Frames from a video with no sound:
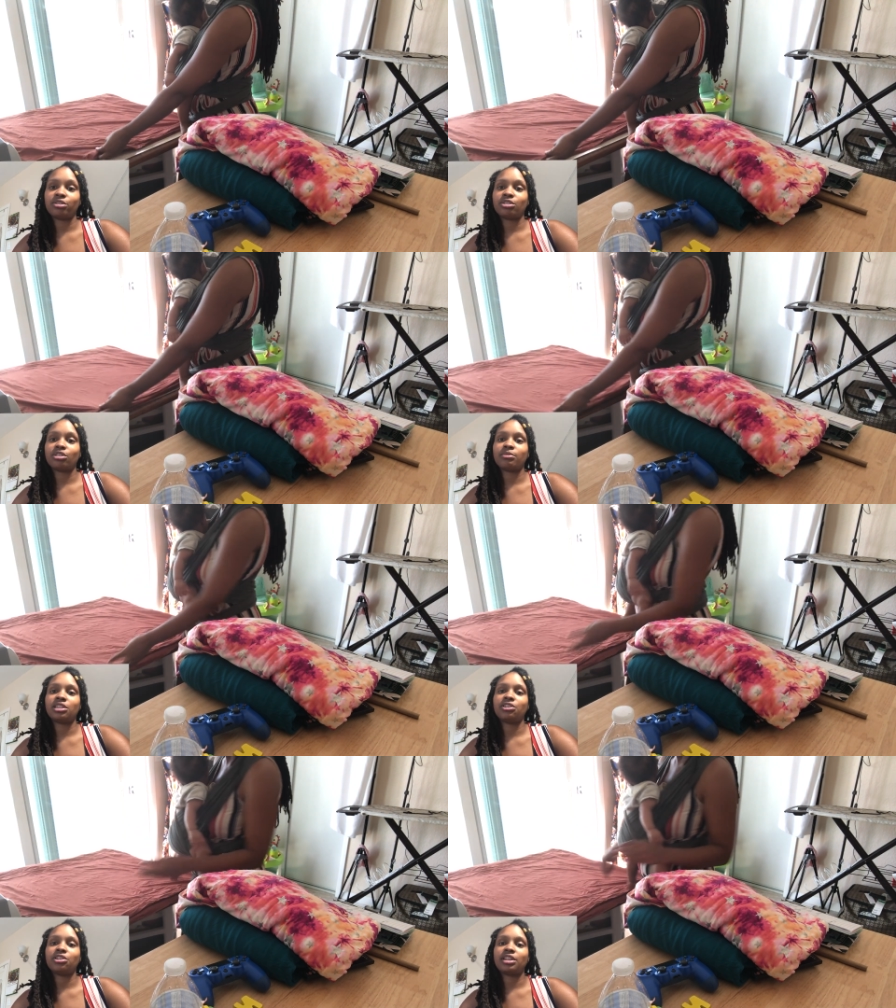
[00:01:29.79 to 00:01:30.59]
So the
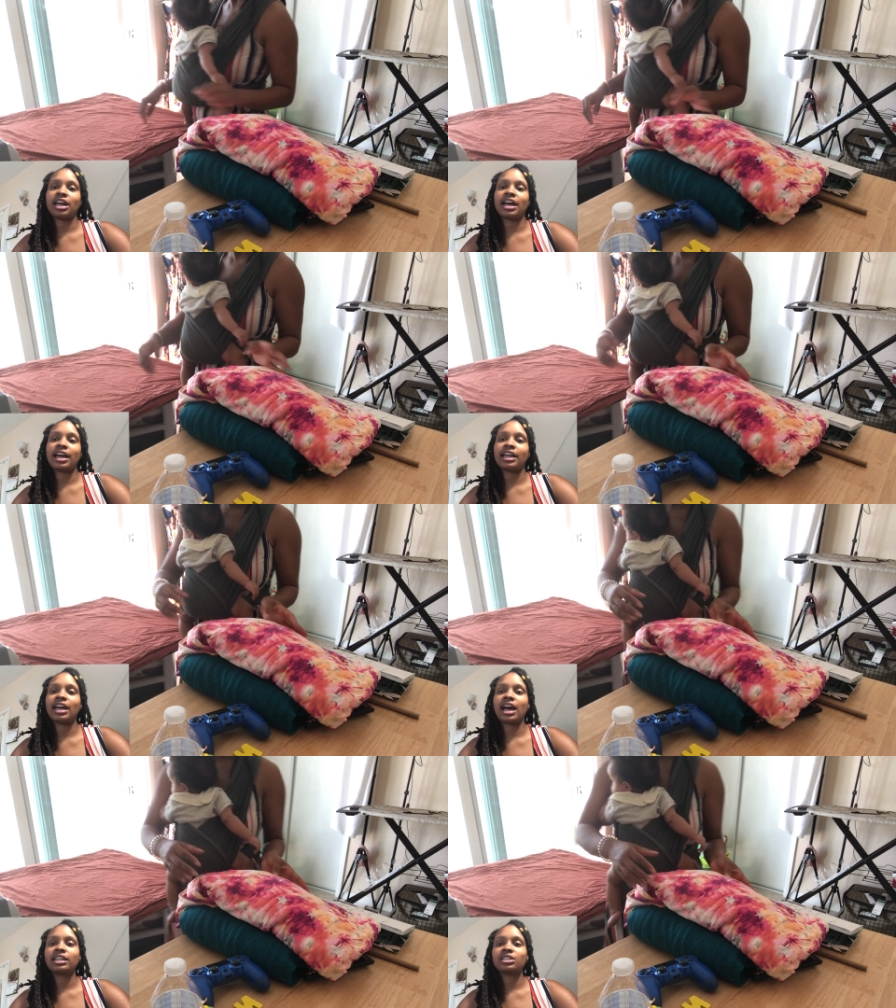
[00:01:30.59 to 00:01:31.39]
material I
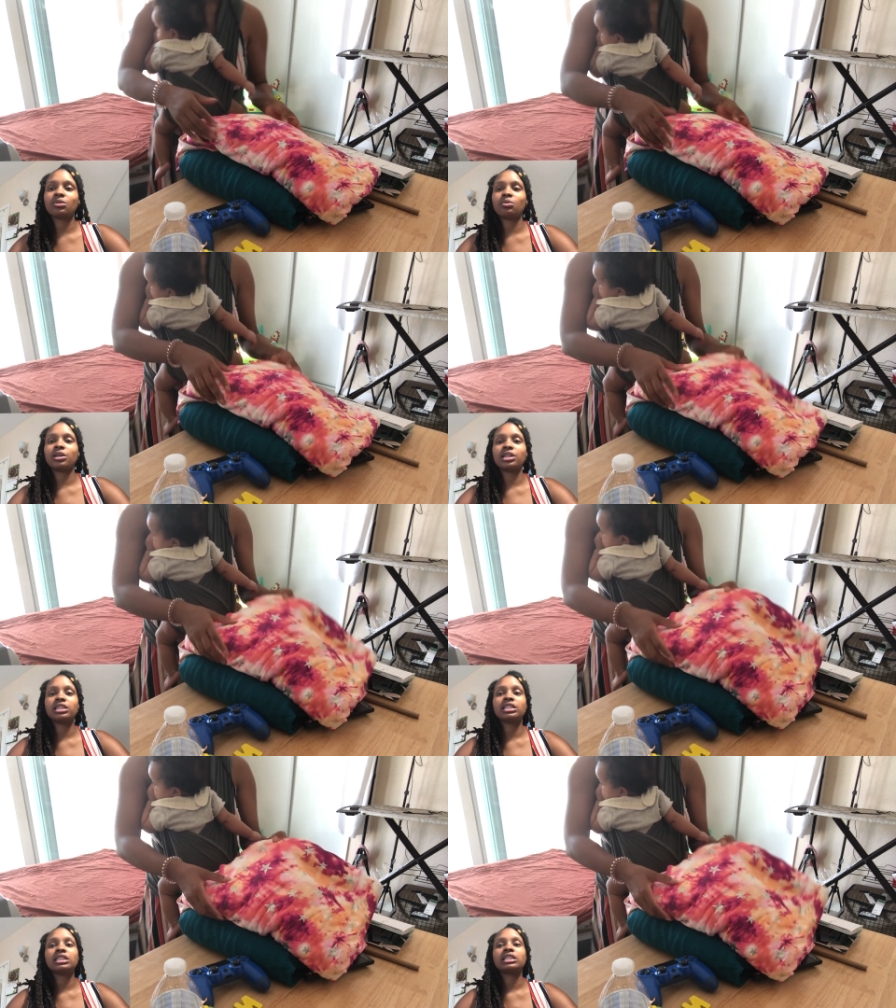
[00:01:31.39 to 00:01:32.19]
got
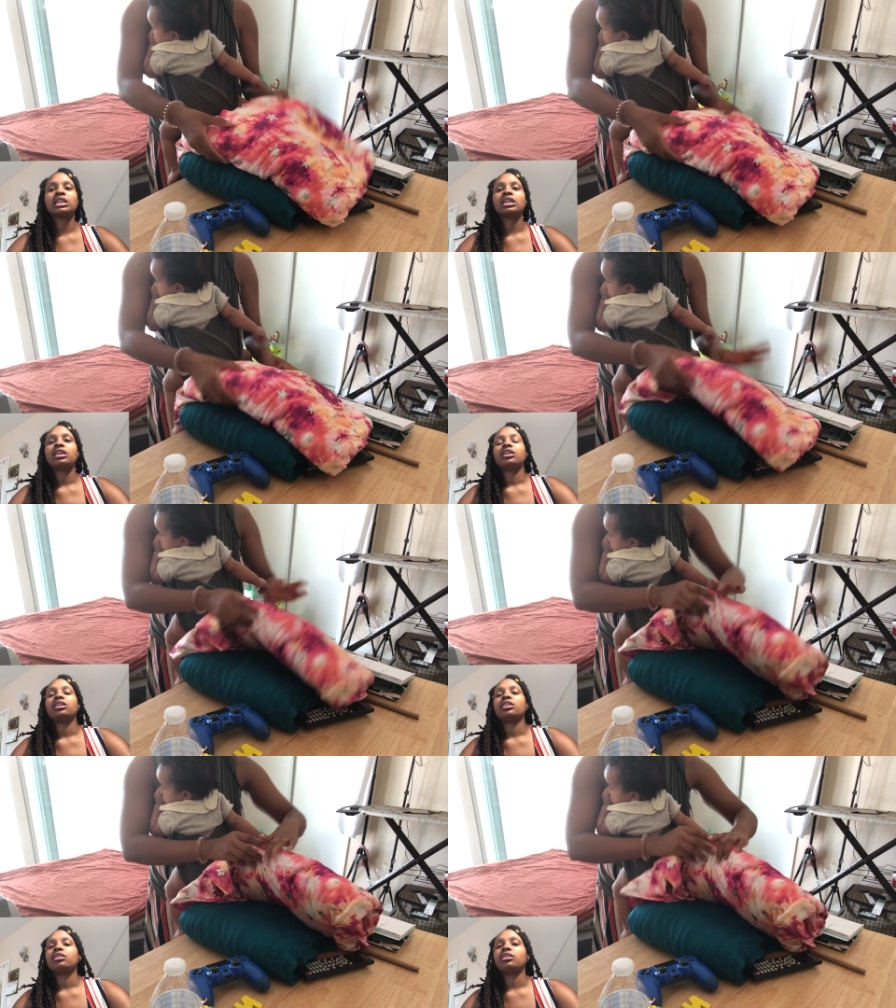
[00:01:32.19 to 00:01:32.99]
was
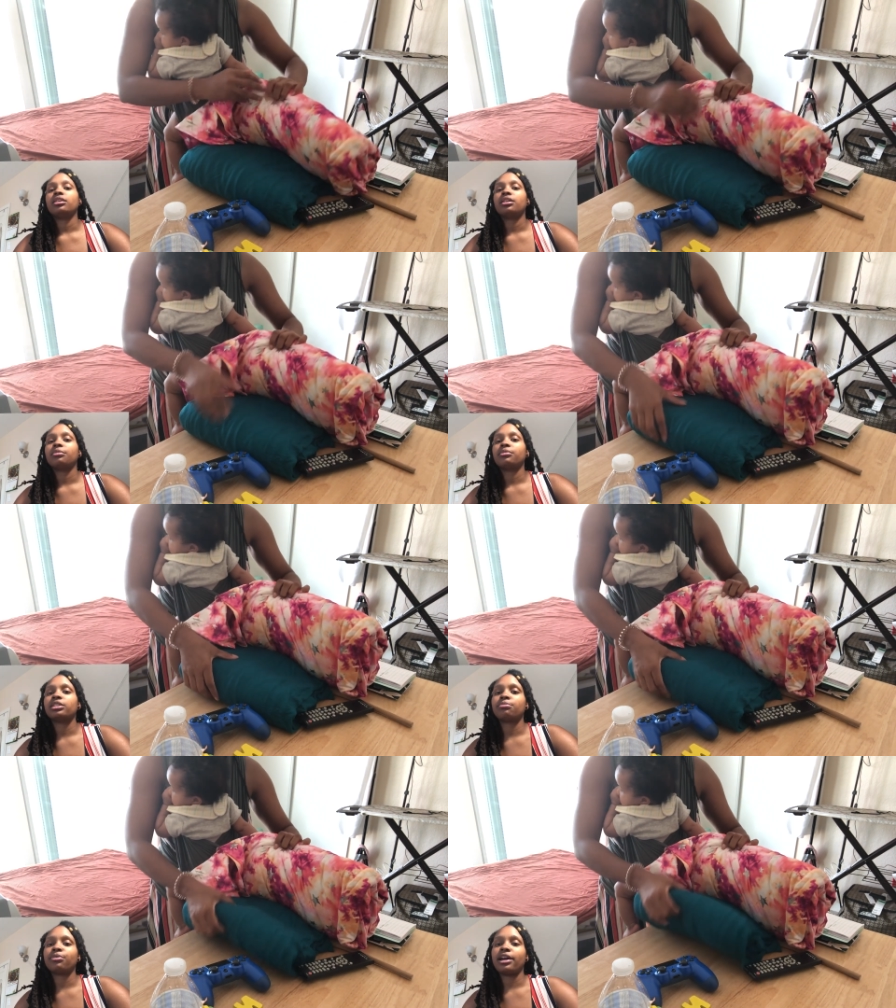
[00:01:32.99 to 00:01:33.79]
this
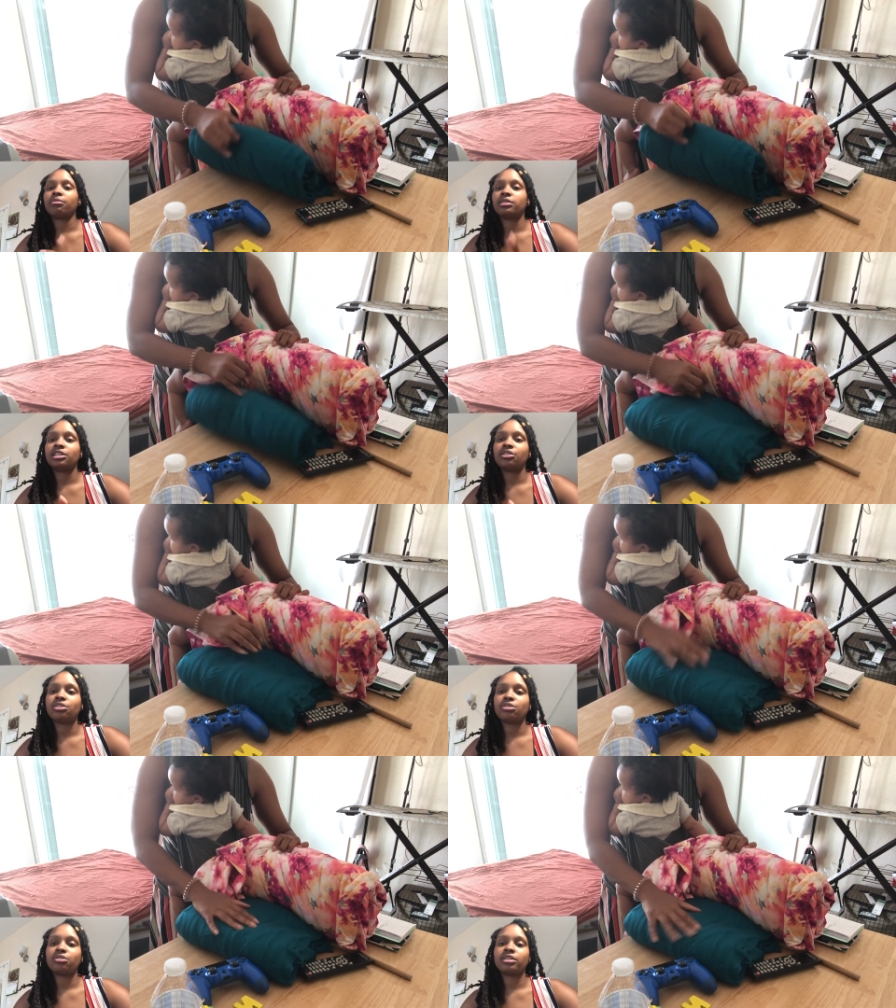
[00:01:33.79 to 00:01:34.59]
brown
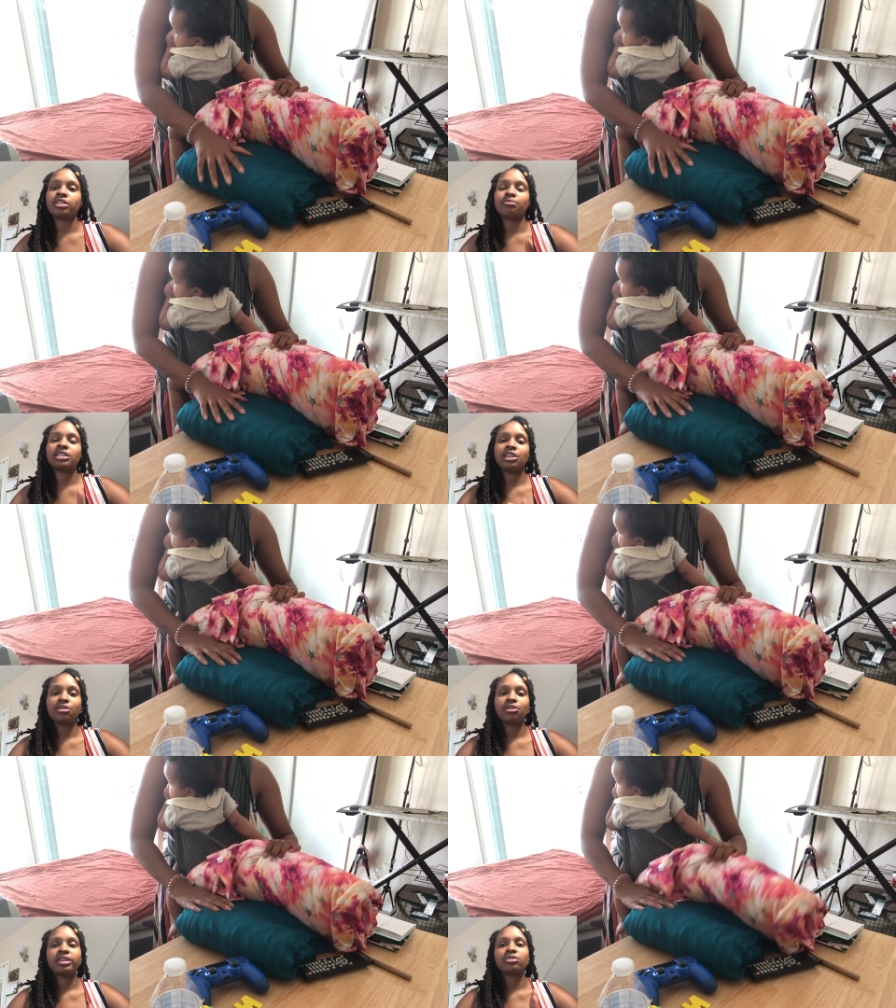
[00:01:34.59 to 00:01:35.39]
material, that
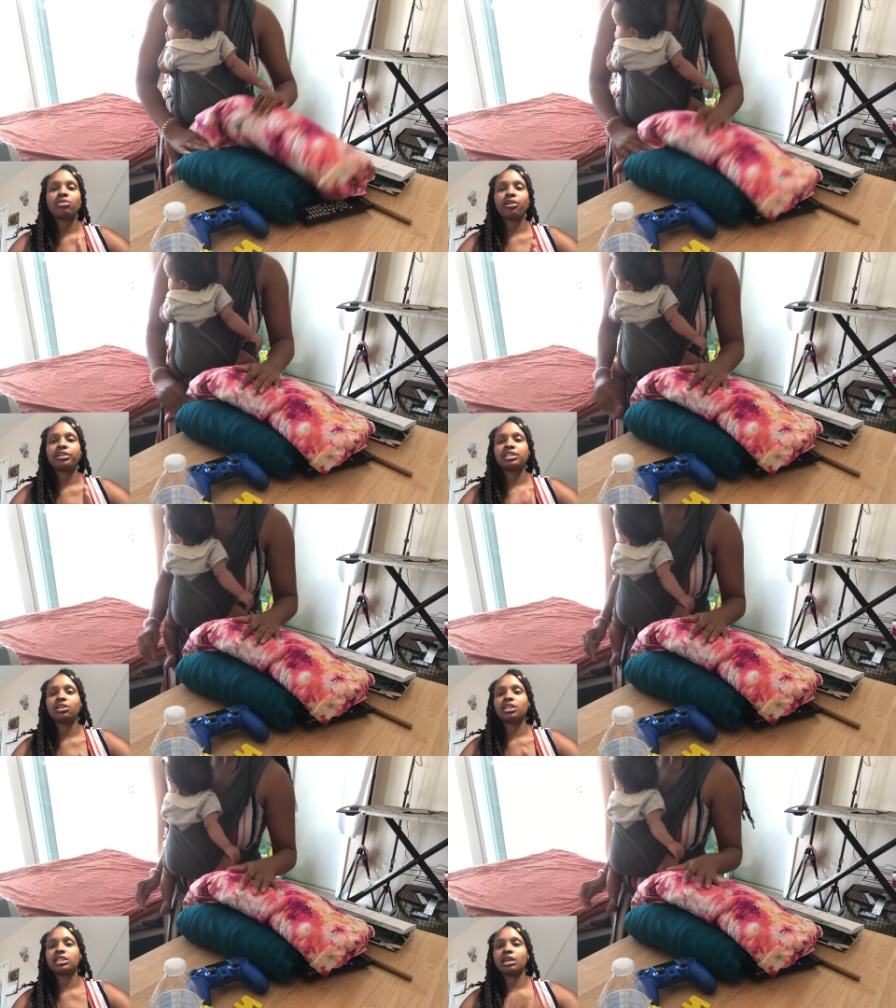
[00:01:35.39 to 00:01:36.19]
material that you already see
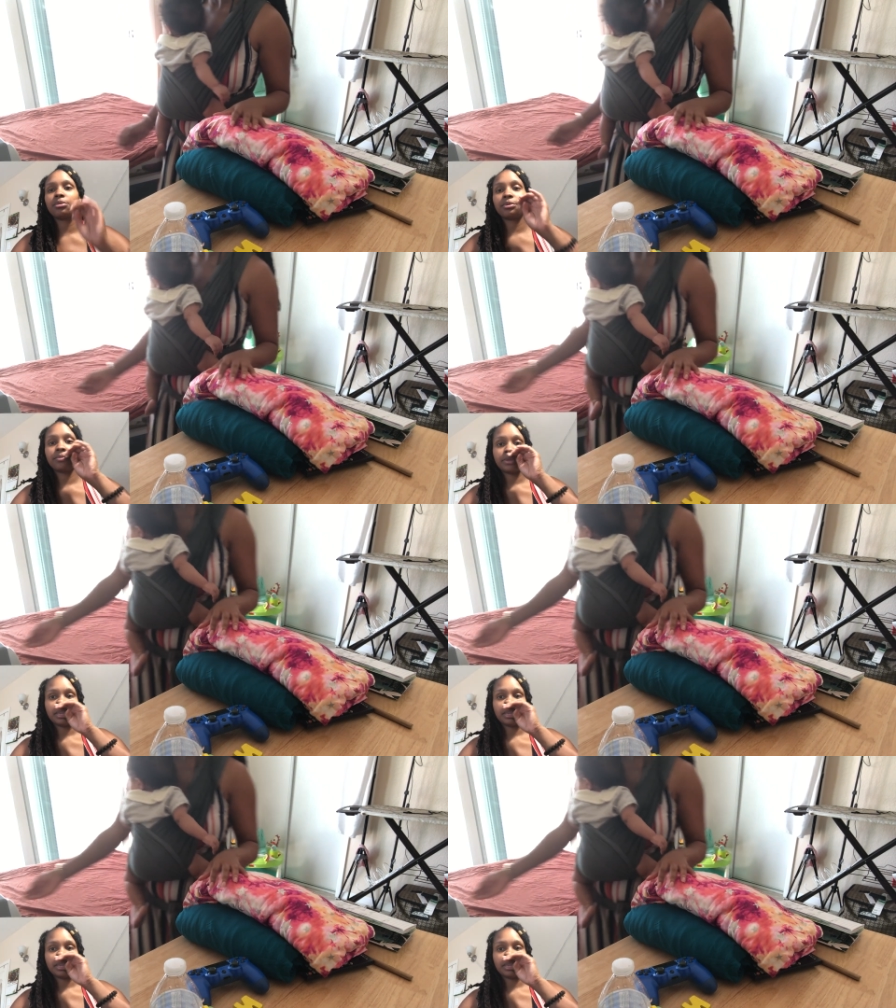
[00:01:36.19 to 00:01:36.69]
on the table,